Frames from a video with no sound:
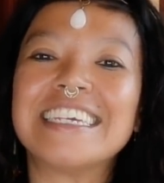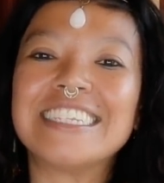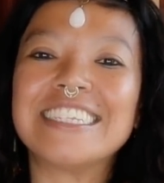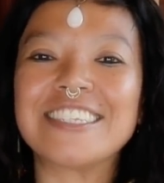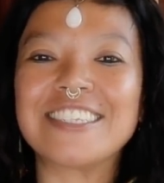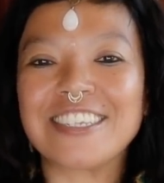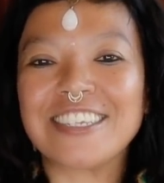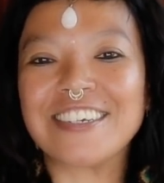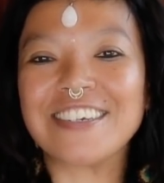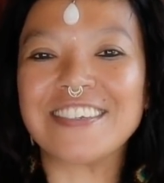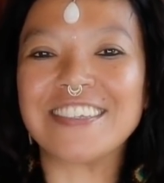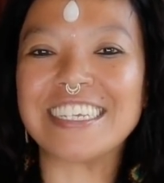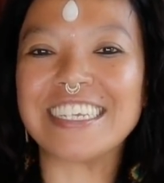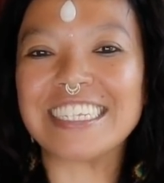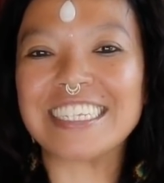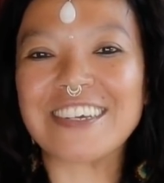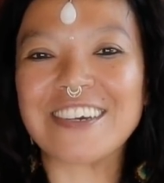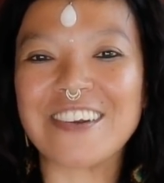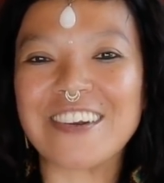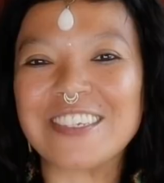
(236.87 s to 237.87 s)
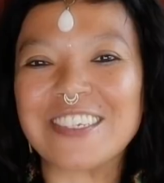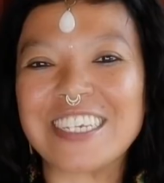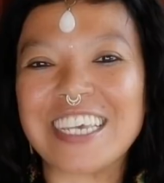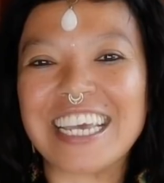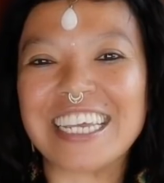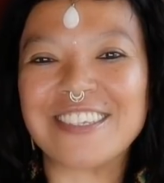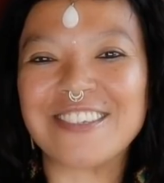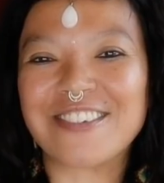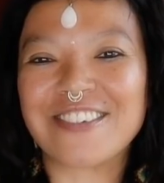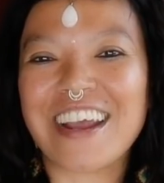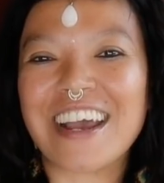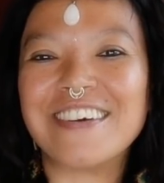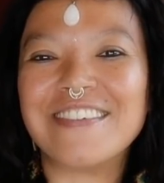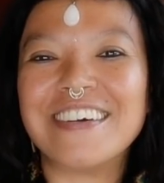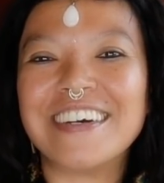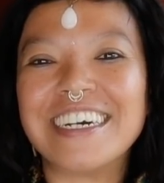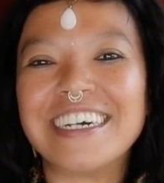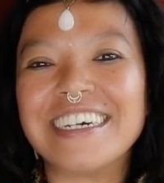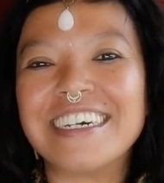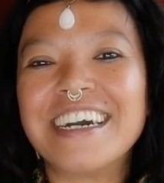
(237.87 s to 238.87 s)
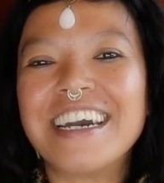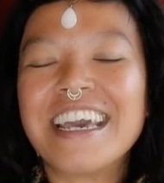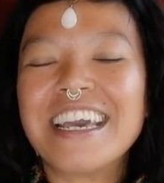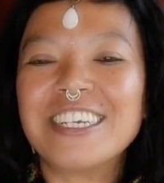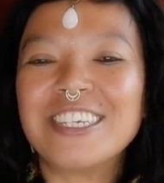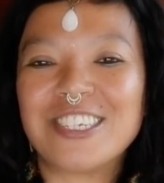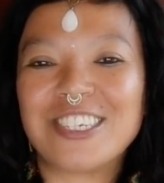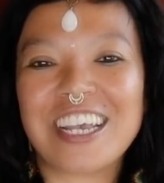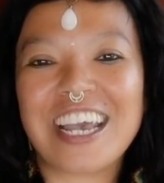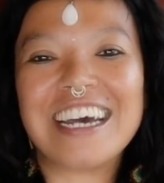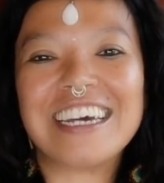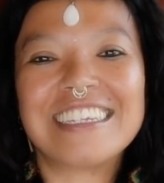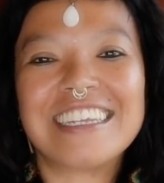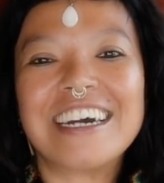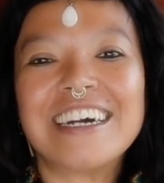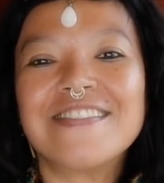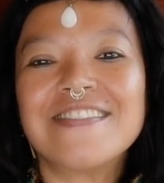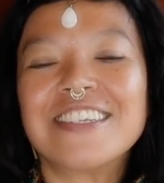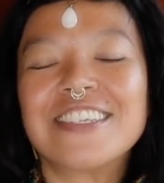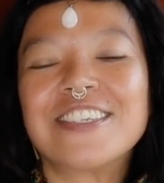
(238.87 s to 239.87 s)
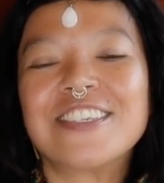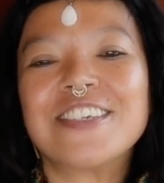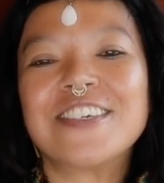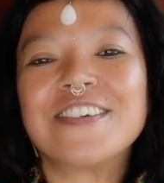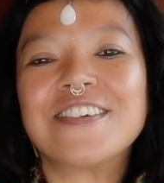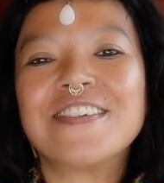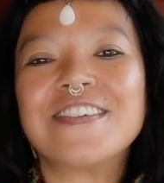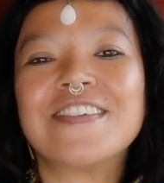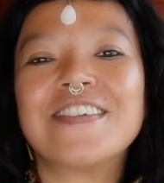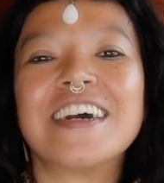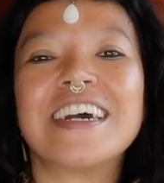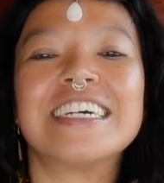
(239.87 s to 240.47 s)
into this crochet and travel channel with you.